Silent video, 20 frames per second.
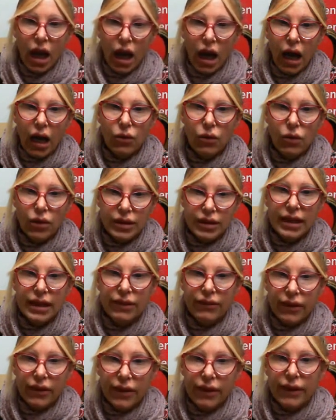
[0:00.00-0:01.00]
I would
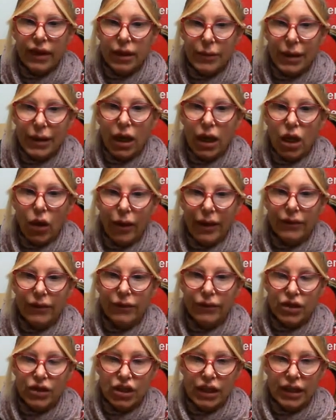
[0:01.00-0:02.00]
never think about going
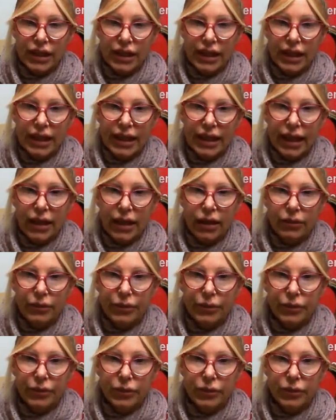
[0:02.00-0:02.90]
fishing there now.